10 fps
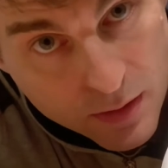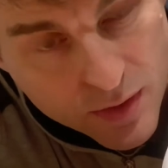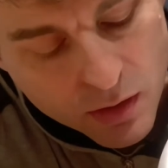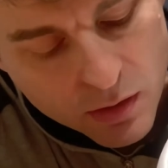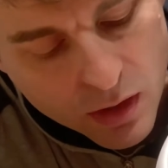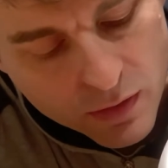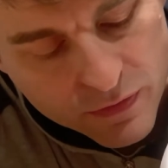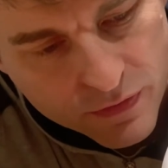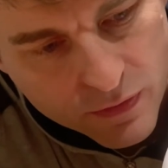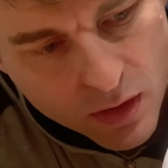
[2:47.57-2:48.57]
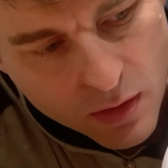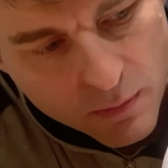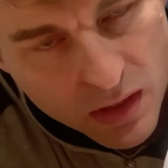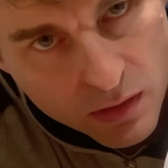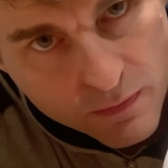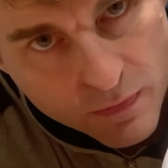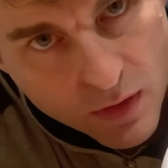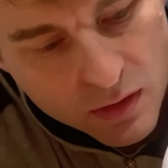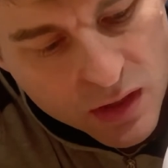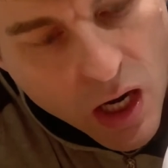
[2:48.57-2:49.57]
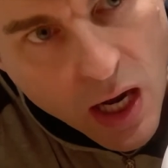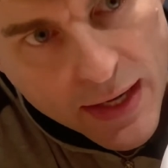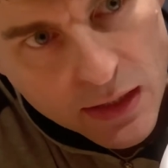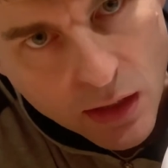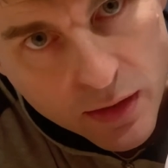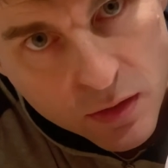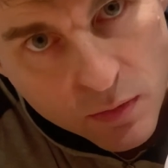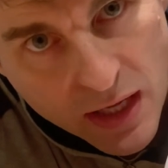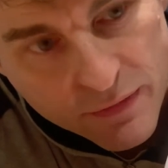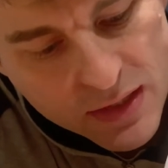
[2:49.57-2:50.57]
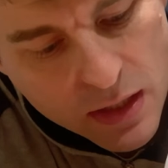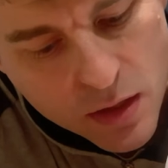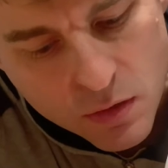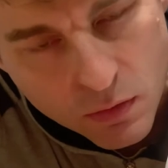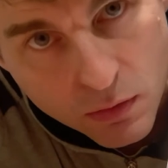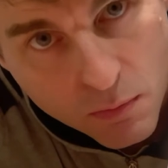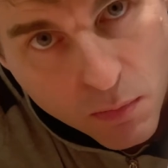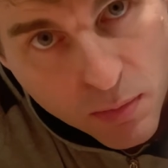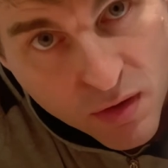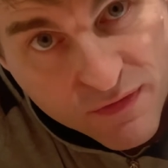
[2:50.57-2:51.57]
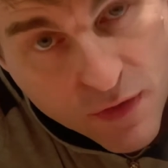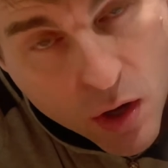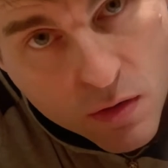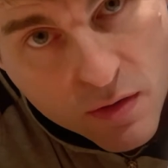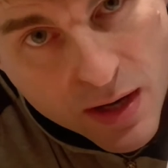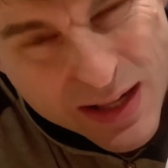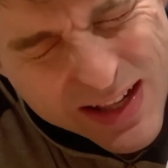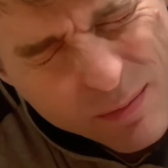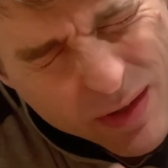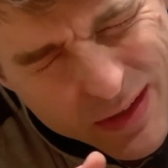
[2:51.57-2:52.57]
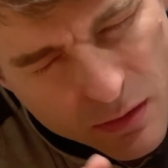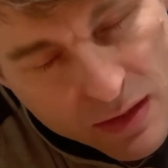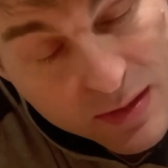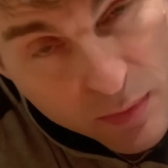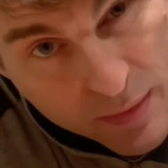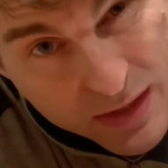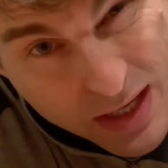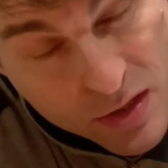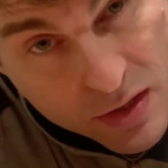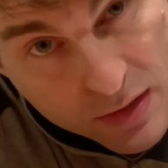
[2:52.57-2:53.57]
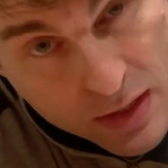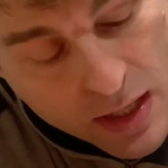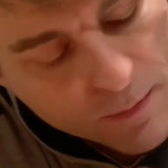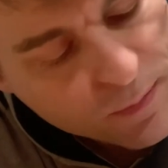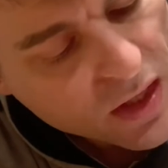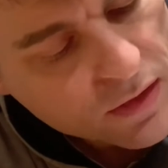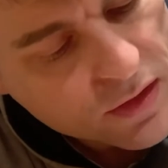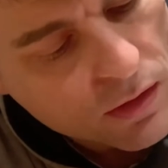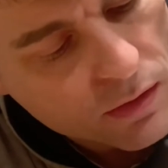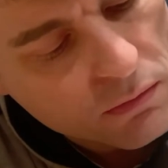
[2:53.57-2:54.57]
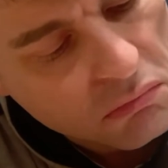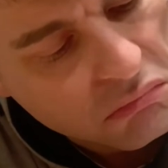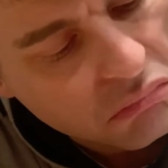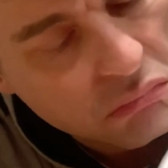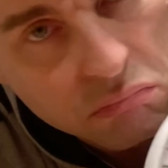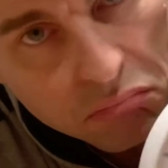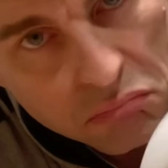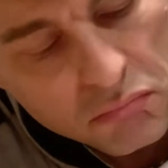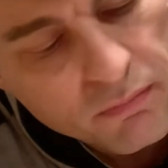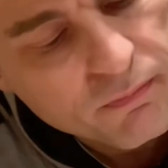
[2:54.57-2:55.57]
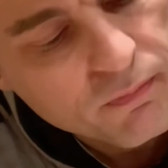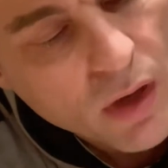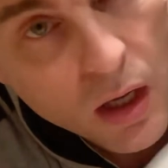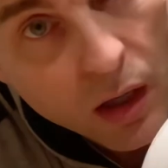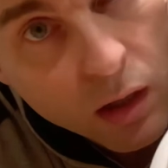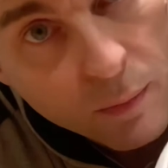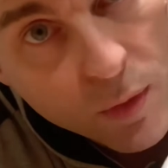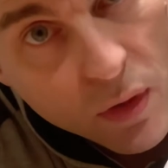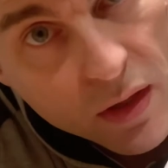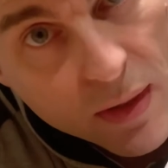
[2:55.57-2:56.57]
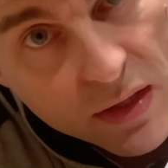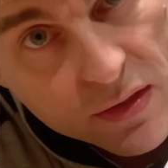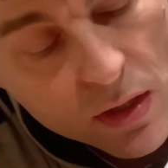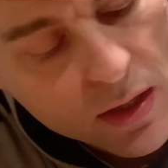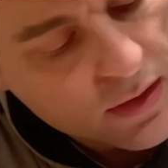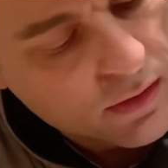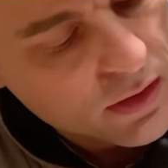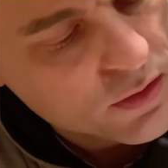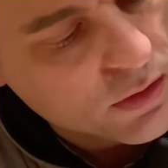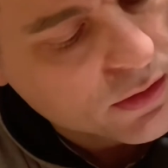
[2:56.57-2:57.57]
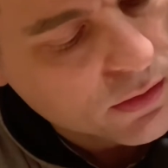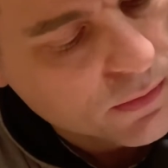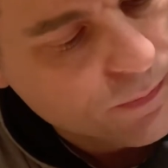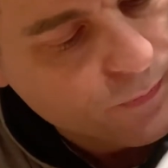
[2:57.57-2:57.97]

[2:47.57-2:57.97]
I mean, you can kind of make them tiny like you would have, say, in your mobile phone, but there are some limitations there. So I'm not worried about the size. That's quite good.